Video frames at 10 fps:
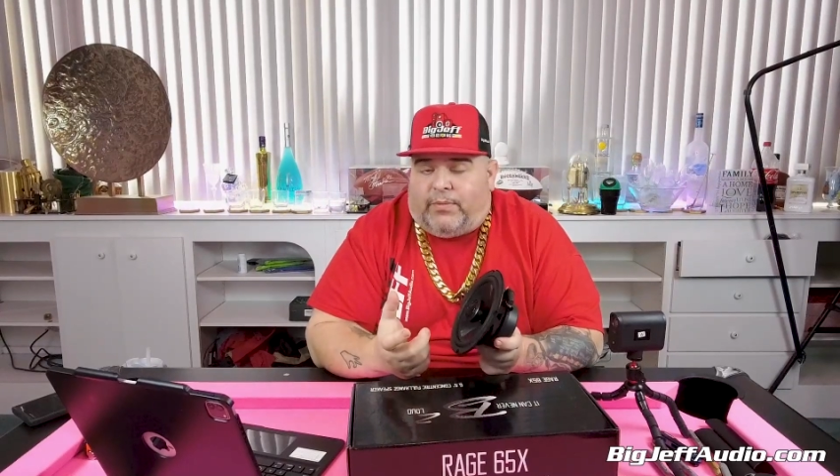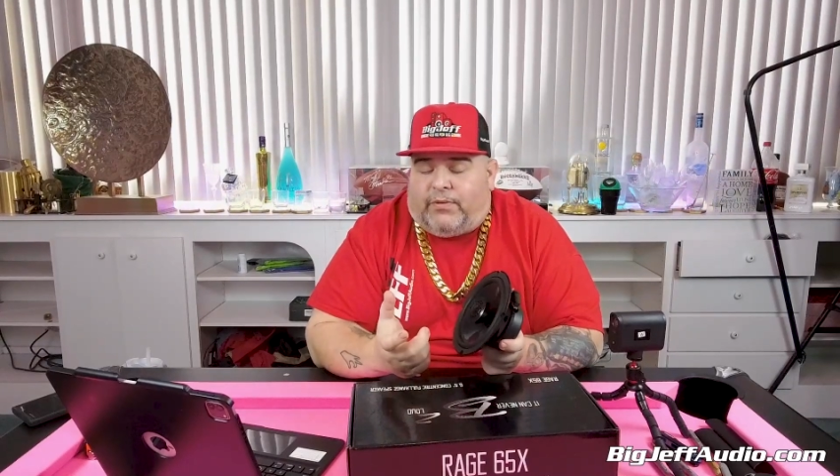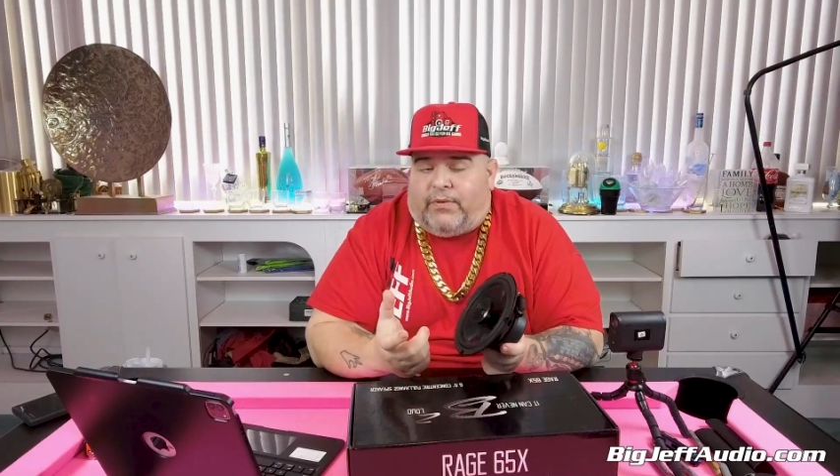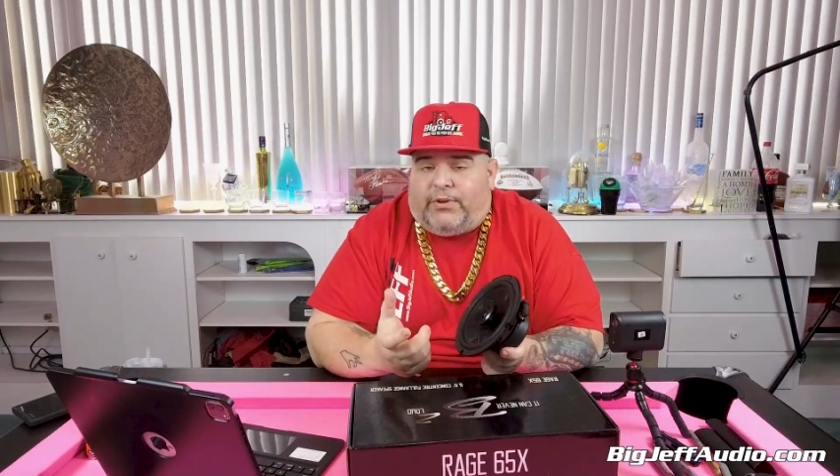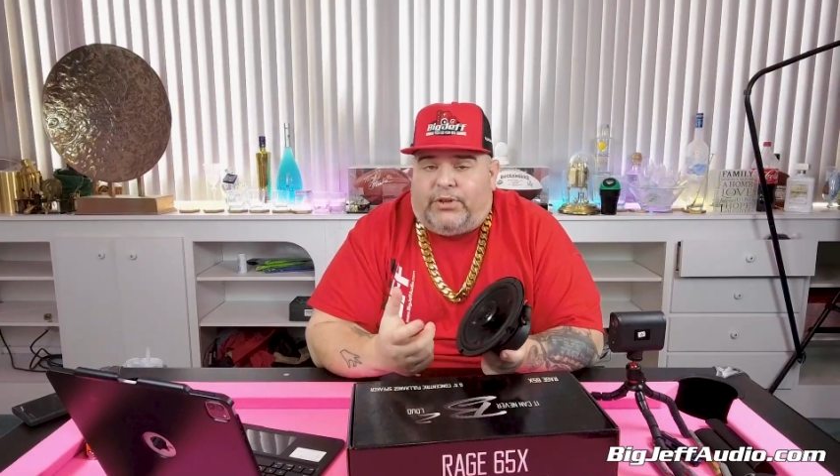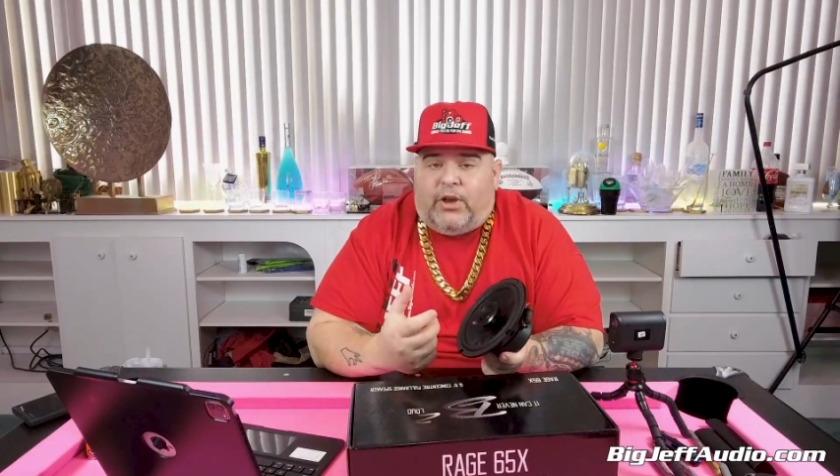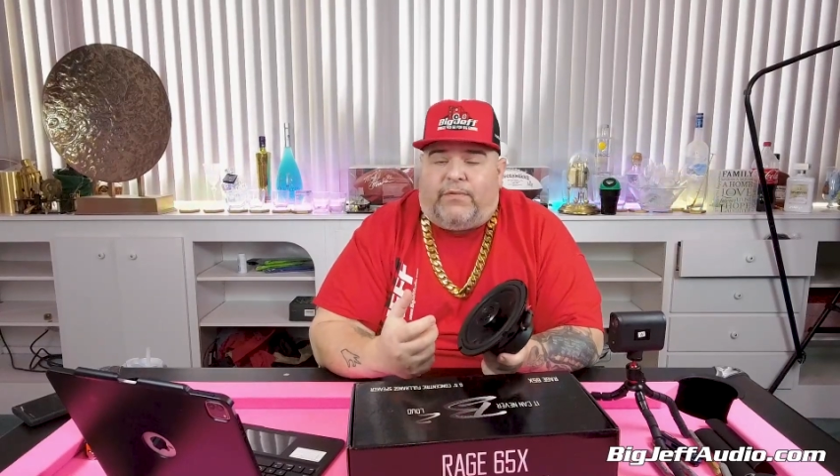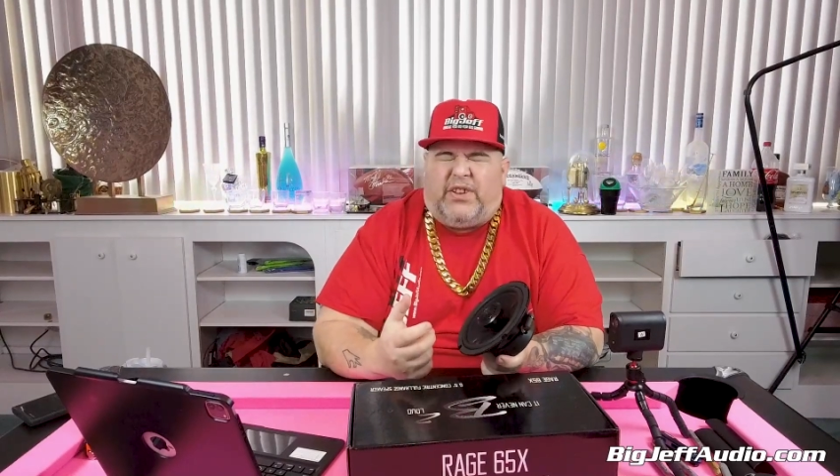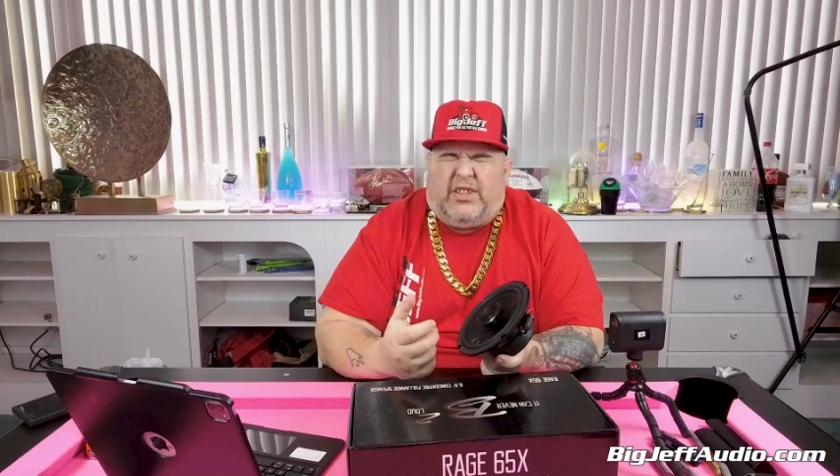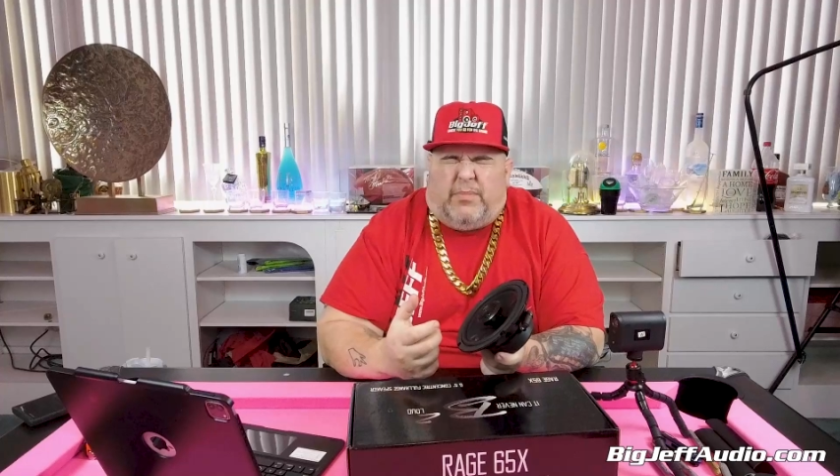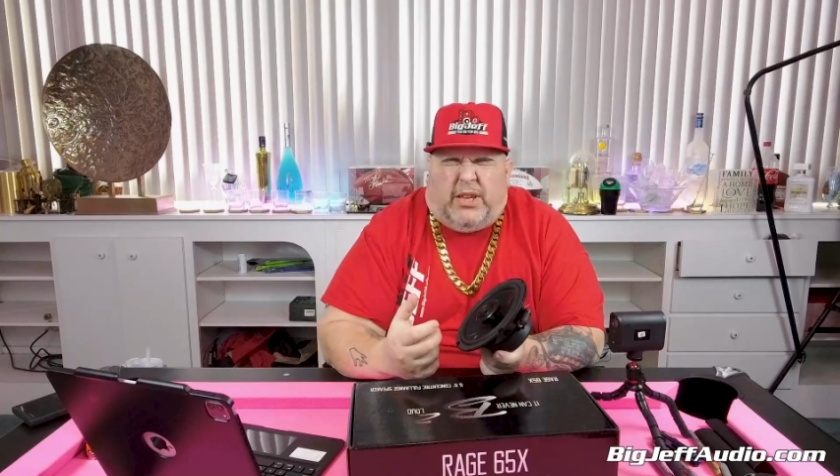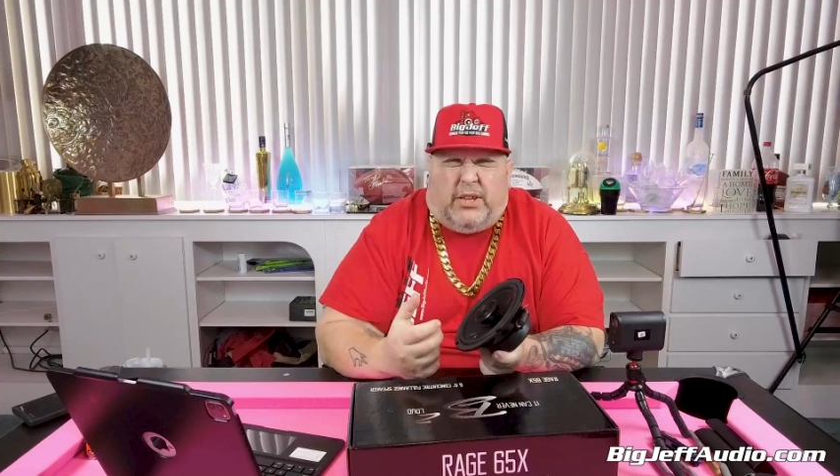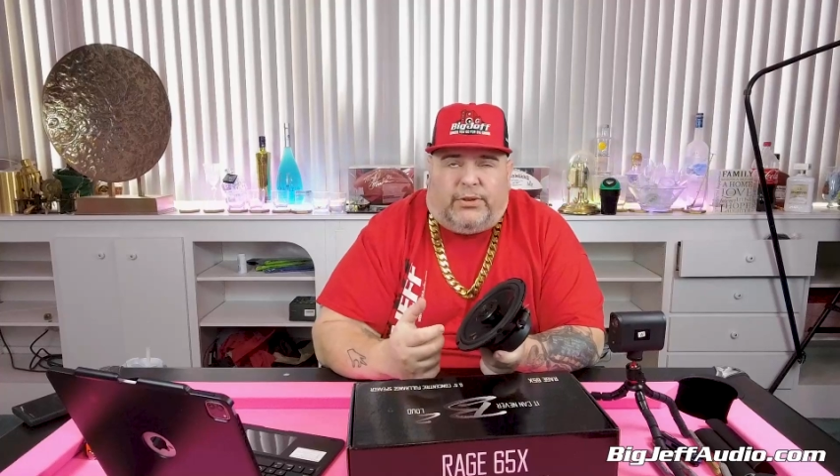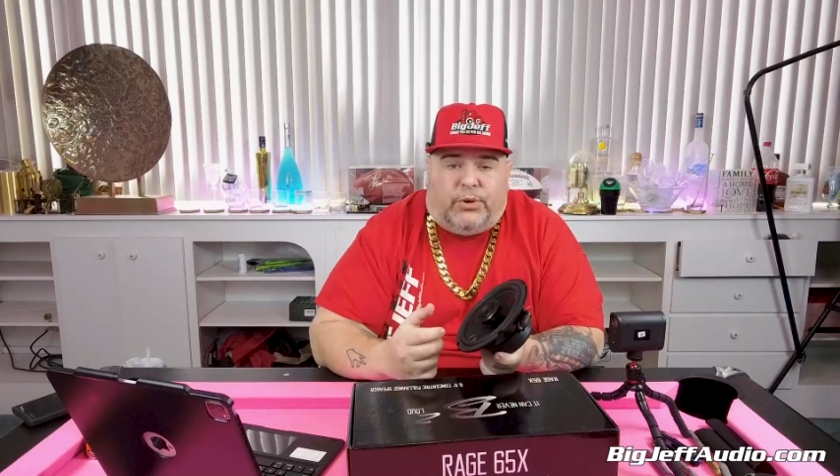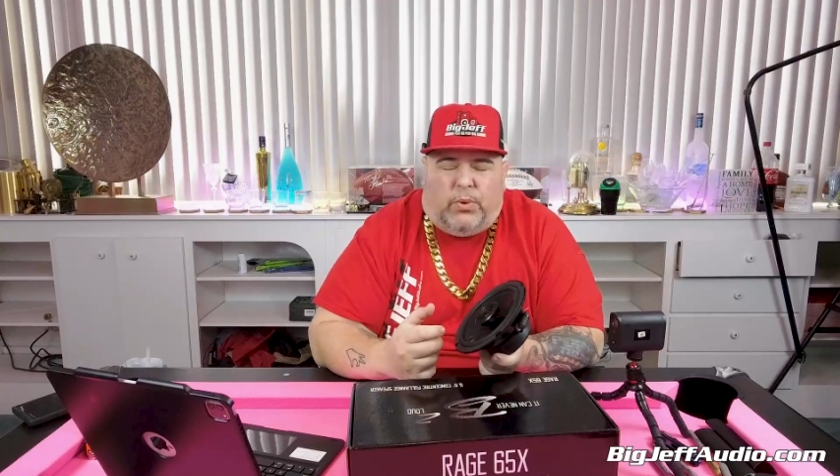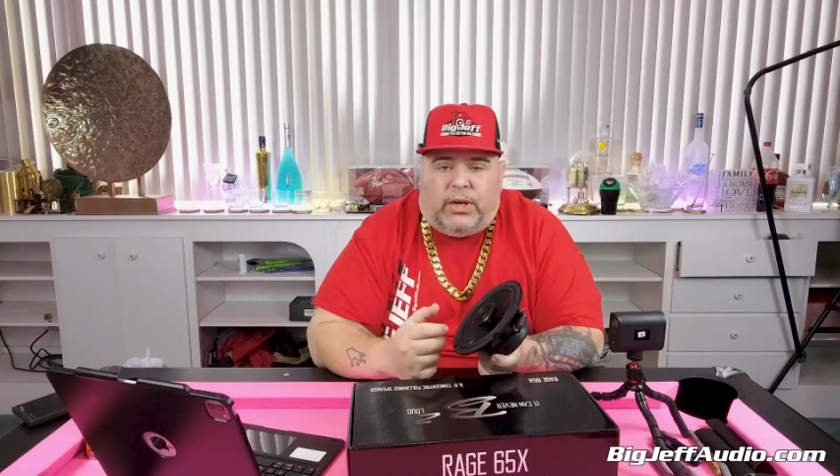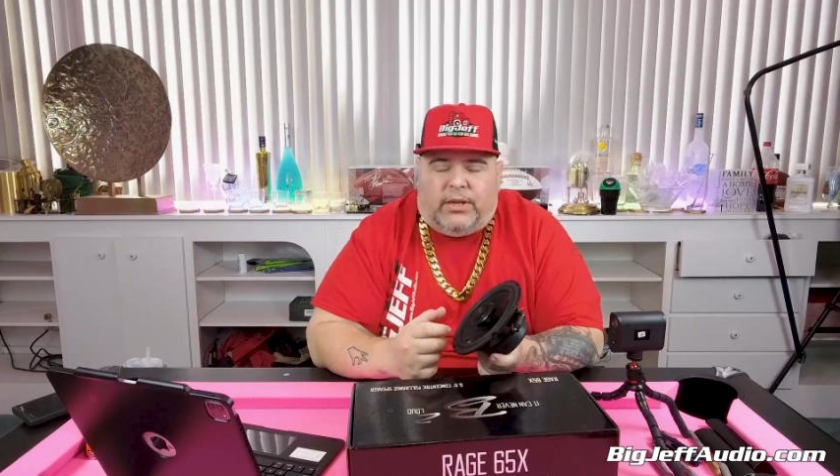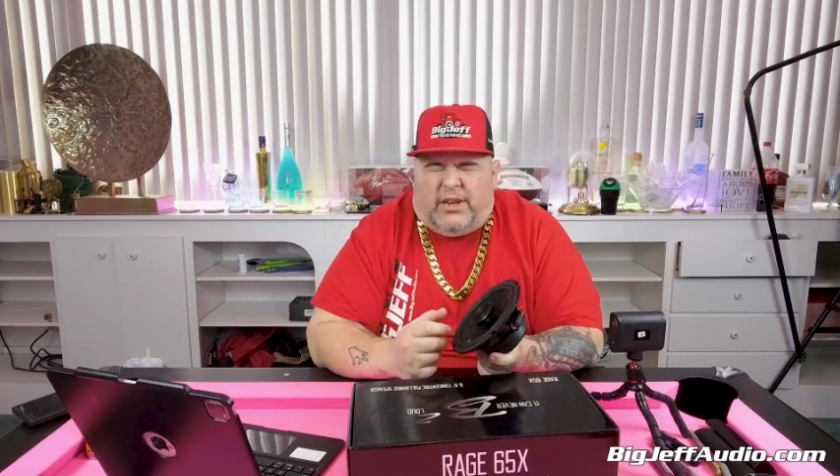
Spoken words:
It's very soft. It doesn't make you squint.